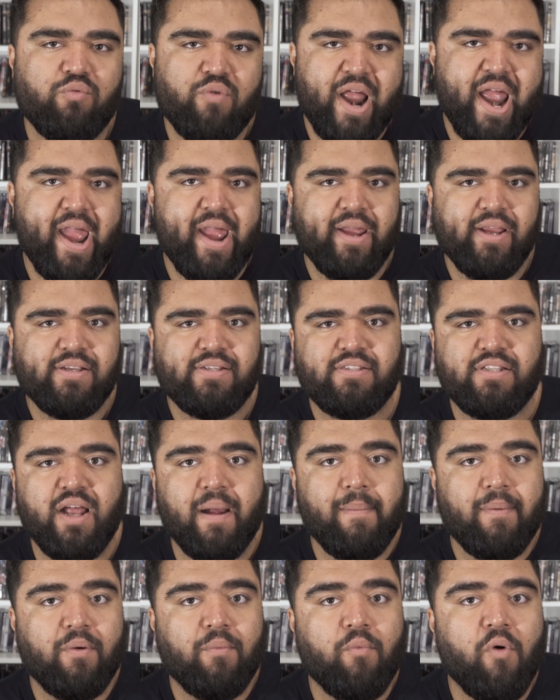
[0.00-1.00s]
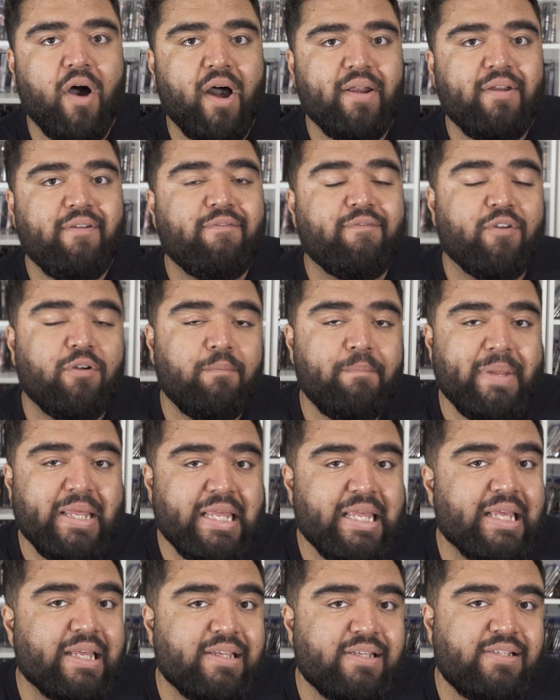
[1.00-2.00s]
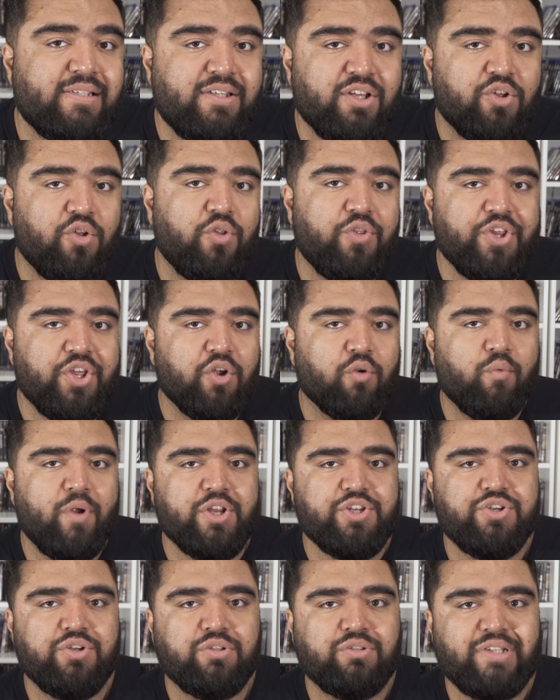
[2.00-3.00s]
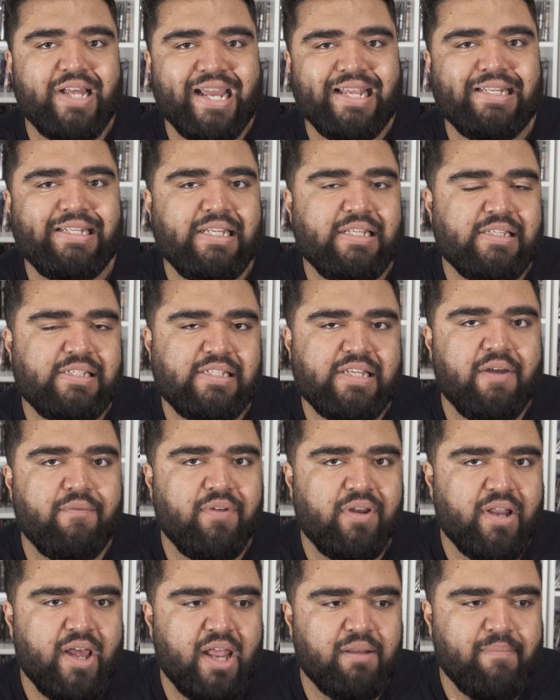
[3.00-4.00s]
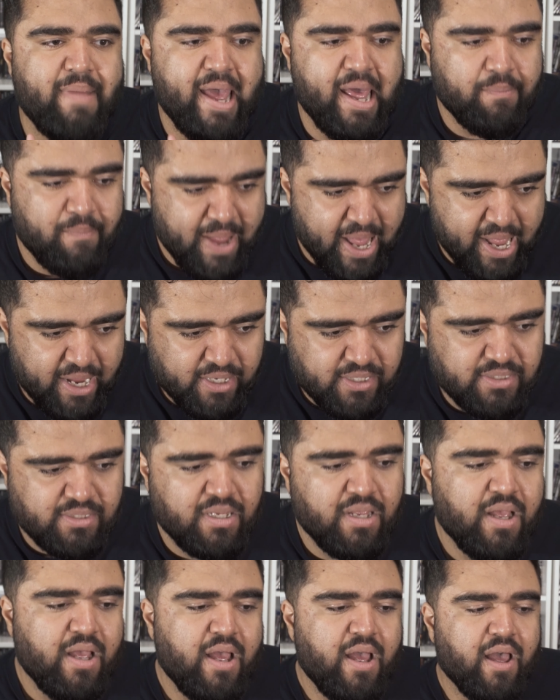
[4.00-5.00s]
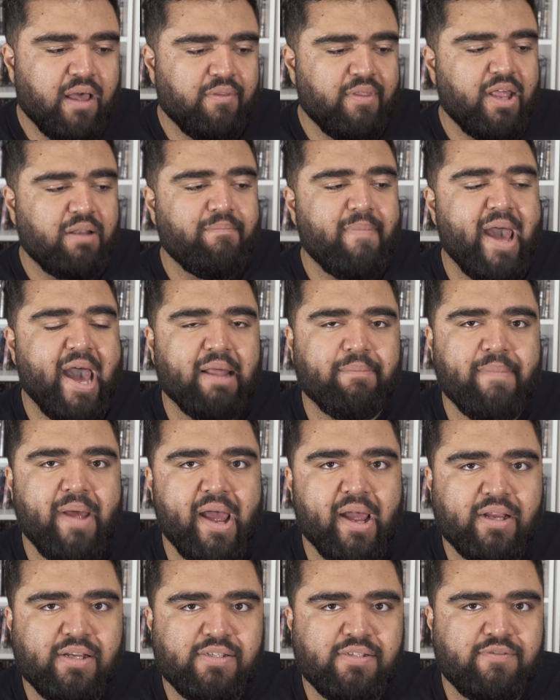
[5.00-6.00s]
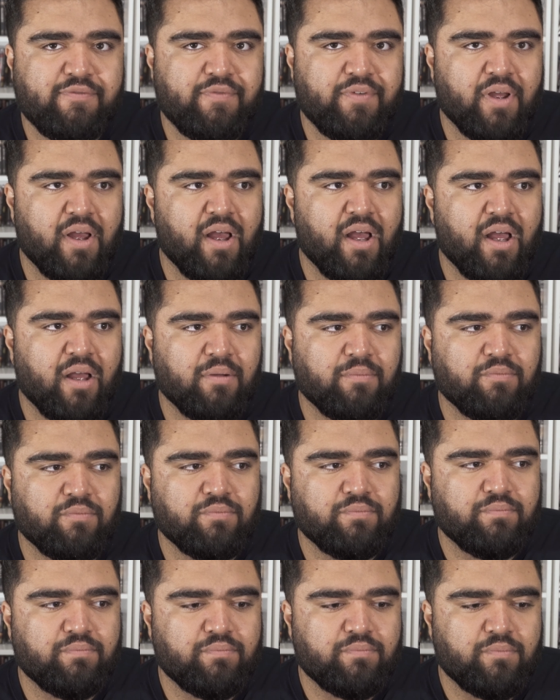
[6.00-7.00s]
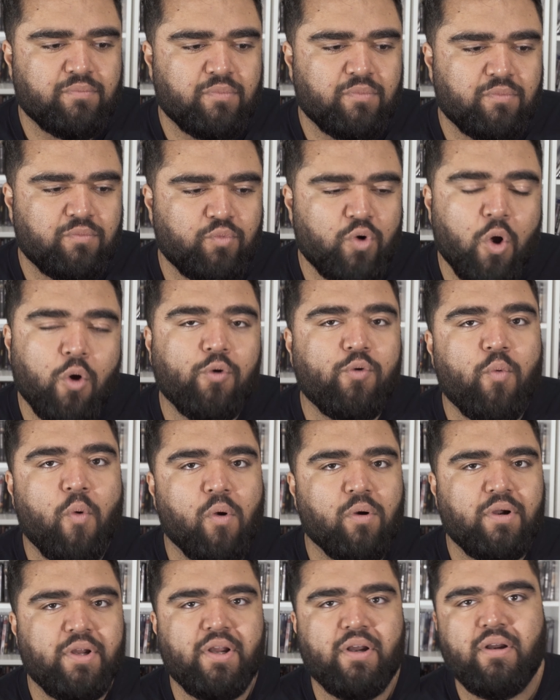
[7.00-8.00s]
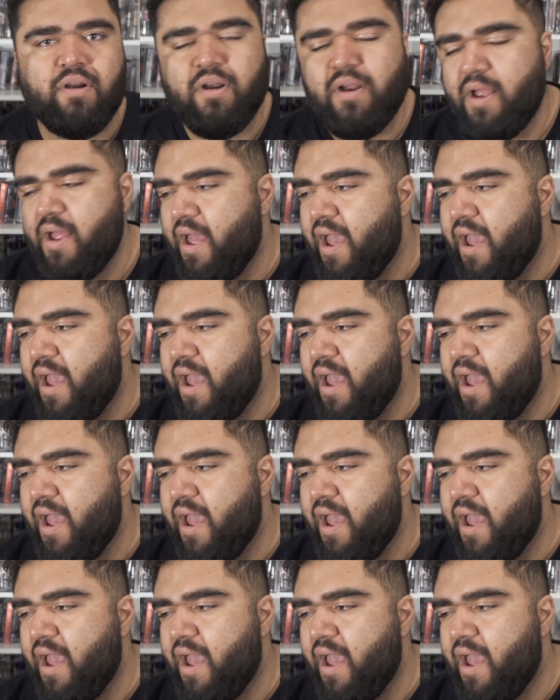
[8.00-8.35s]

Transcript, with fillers: ranks. Number one for me is still the original 1979 Mad Max, then Mad Max. Uh, Road Warrior,